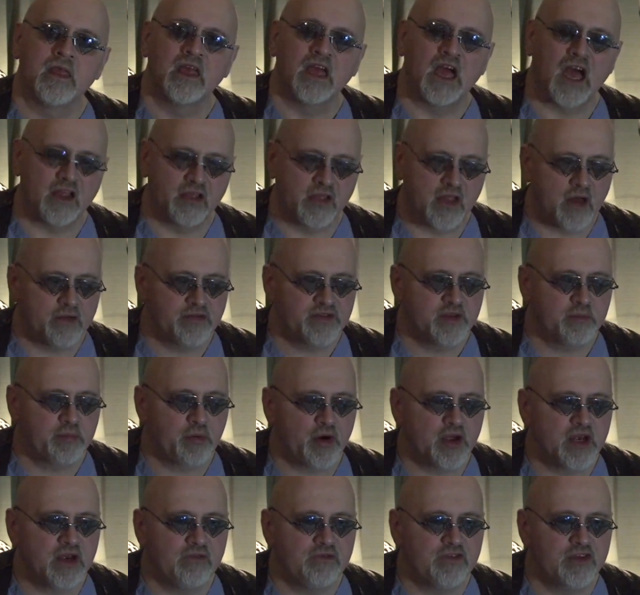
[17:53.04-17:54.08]
I love the
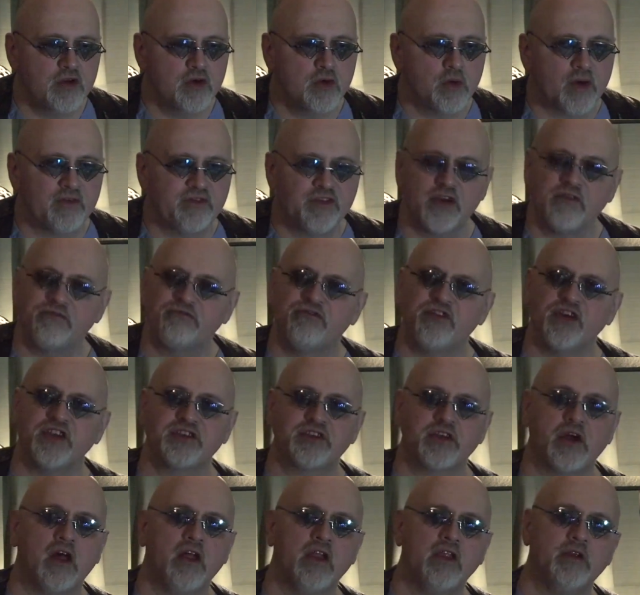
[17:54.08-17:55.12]
point of view. If you're a foot
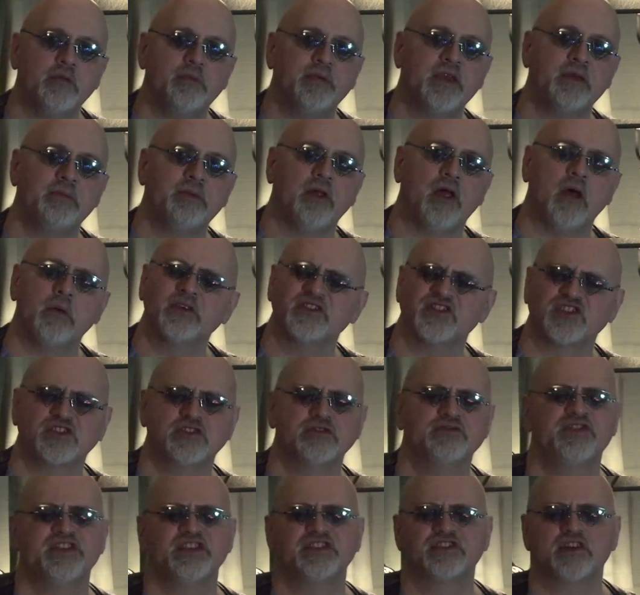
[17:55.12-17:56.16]
taller, people, almost 2
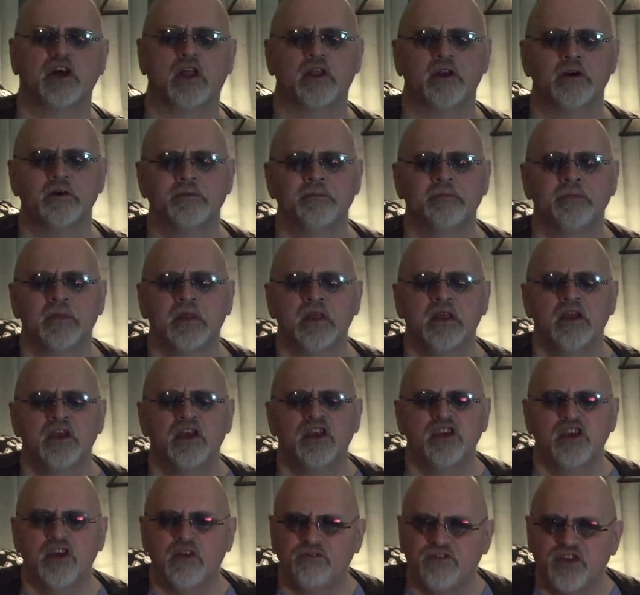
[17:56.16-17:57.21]
feet taller,
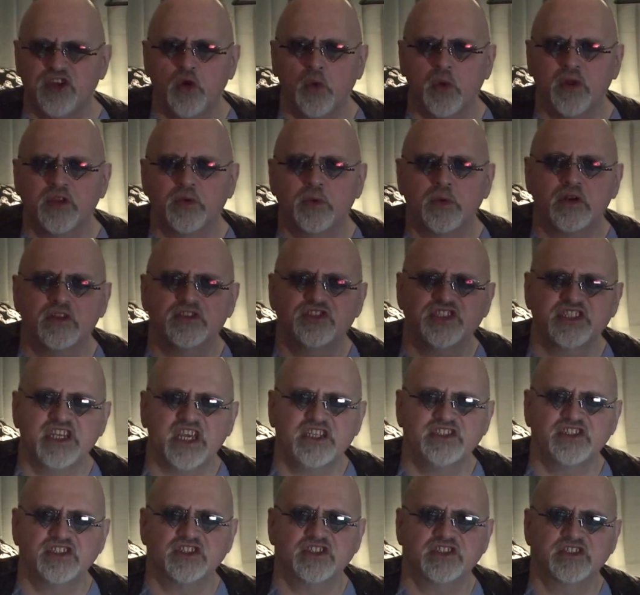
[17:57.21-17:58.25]
your view on the world
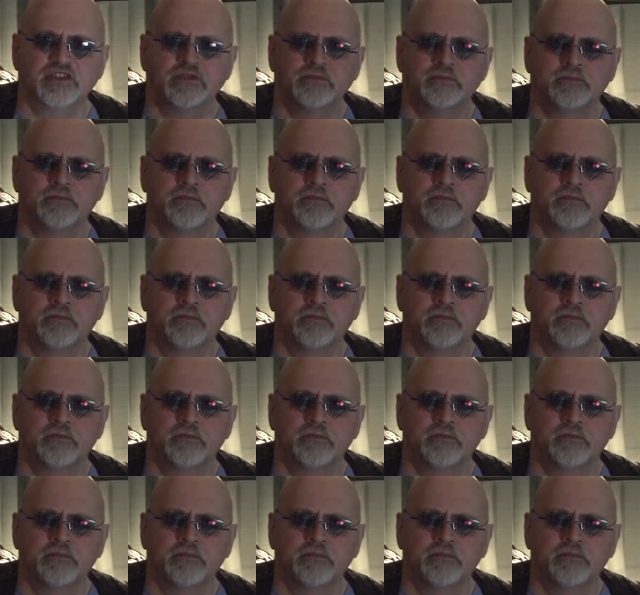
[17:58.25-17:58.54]
changes.